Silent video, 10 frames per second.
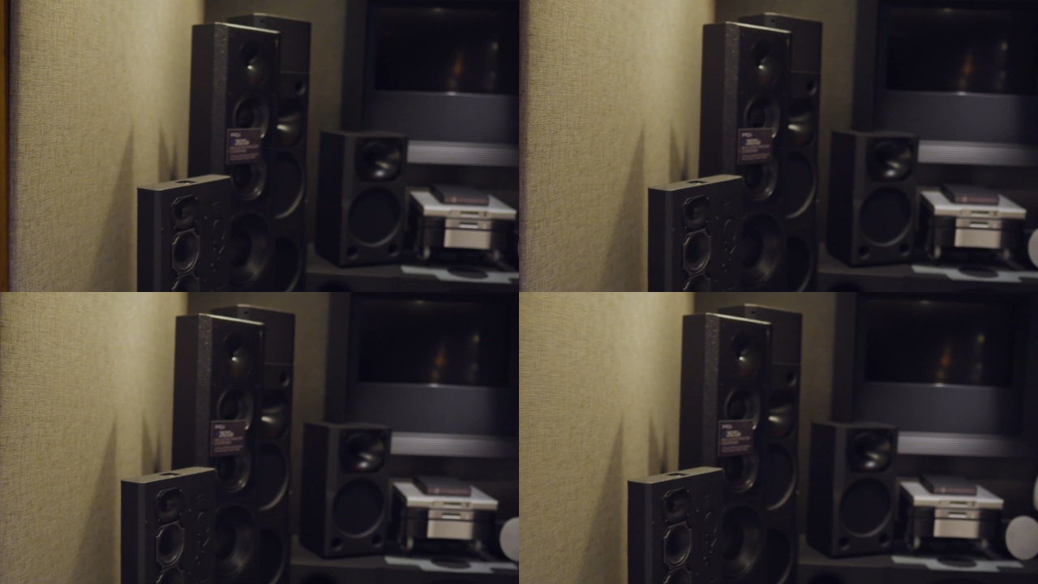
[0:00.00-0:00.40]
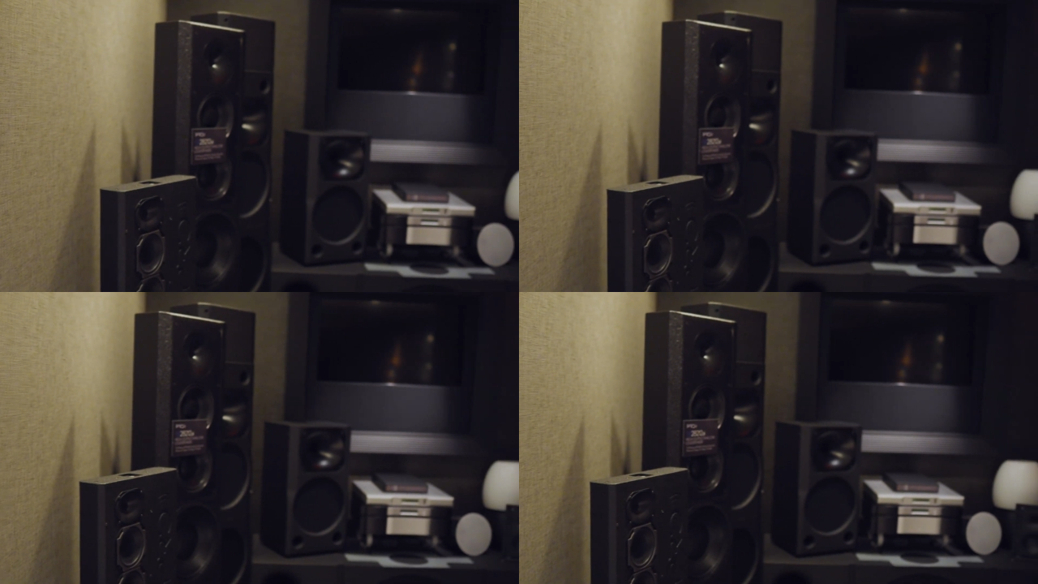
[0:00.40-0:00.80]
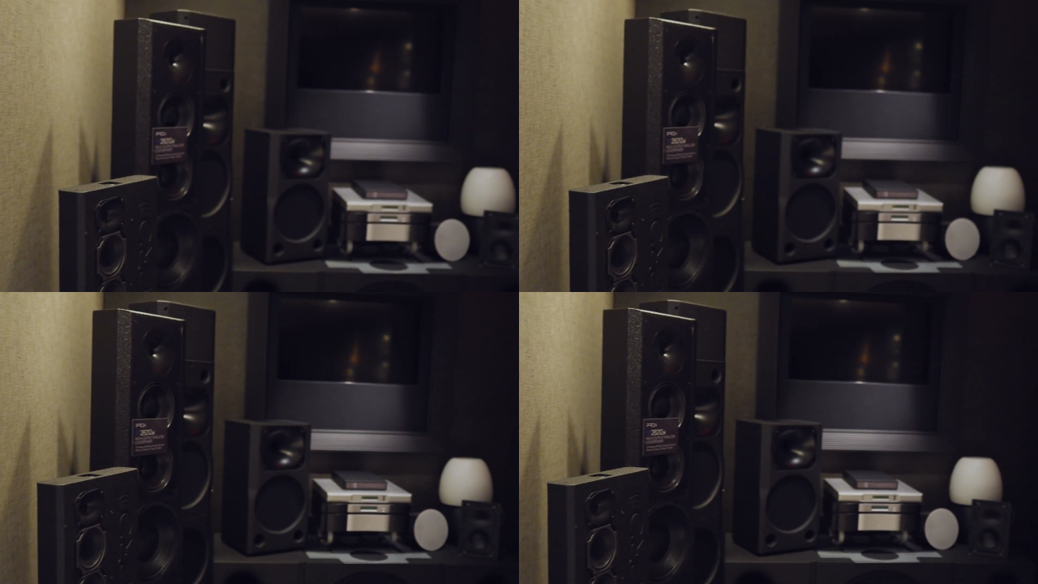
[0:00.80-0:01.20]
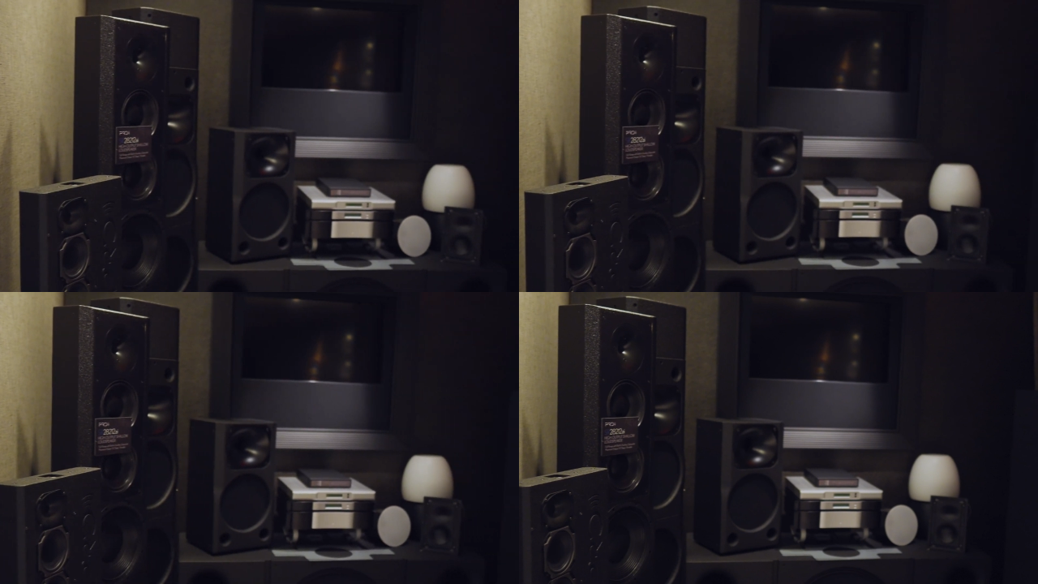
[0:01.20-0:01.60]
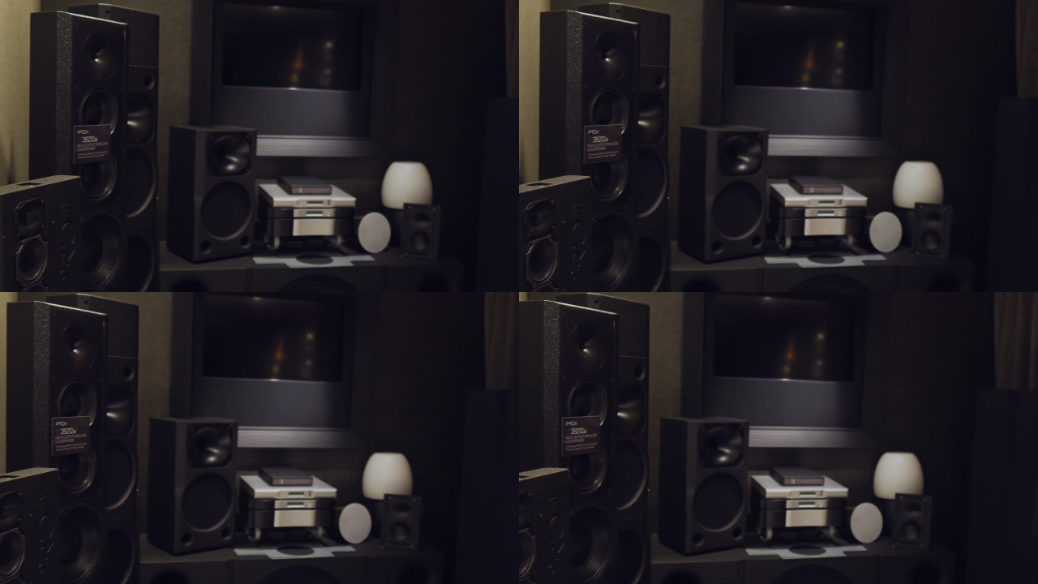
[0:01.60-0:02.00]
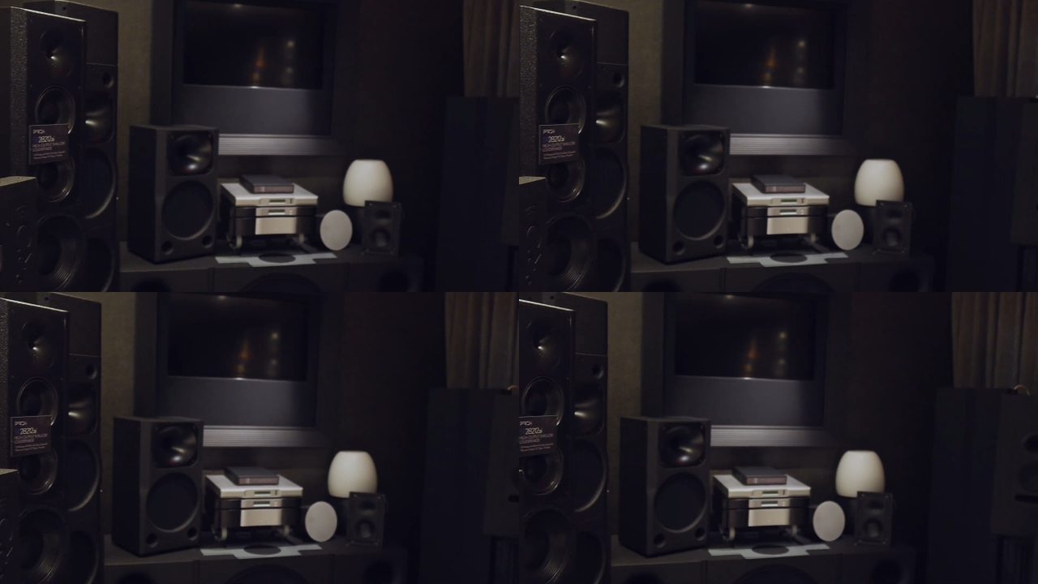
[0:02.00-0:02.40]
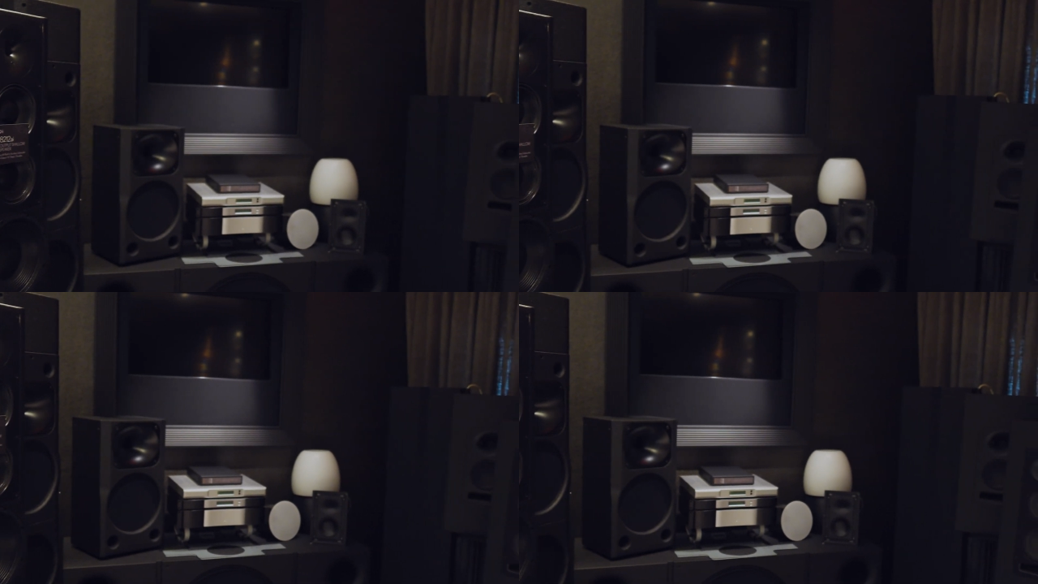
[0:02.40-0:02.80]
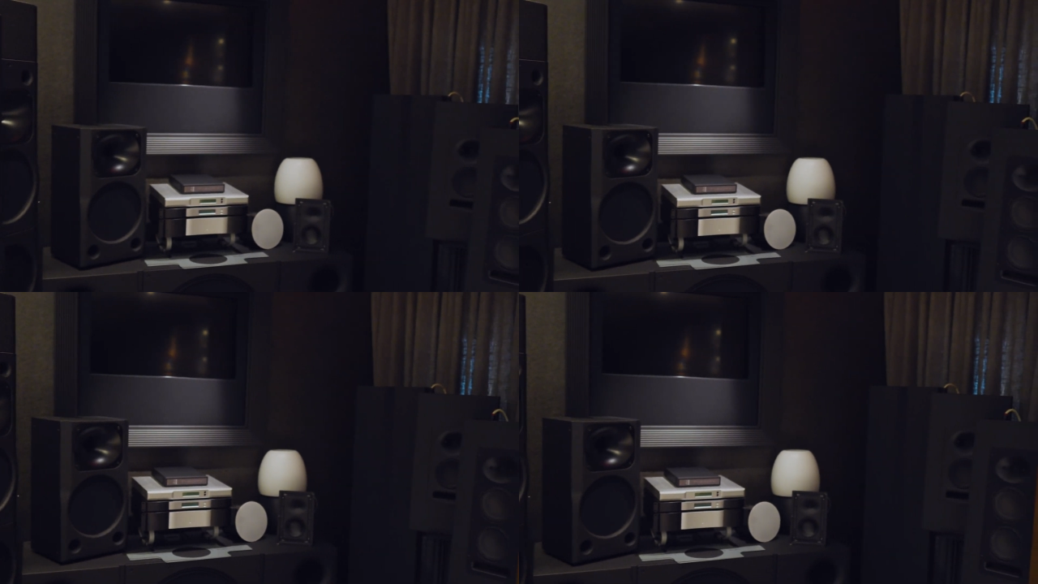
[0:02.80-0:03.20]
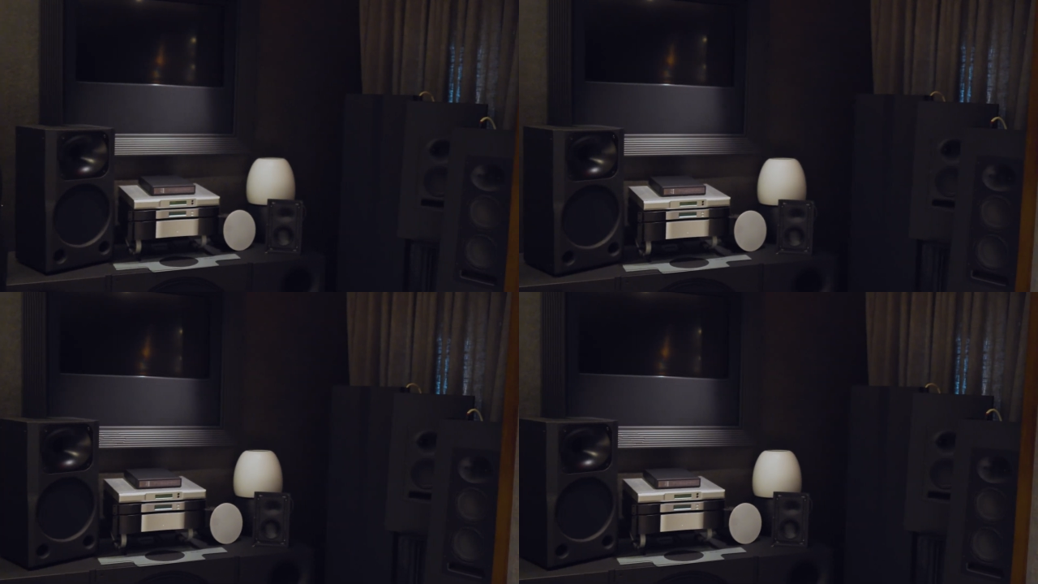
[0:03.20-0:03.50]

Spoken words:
[unreadable: no face in view]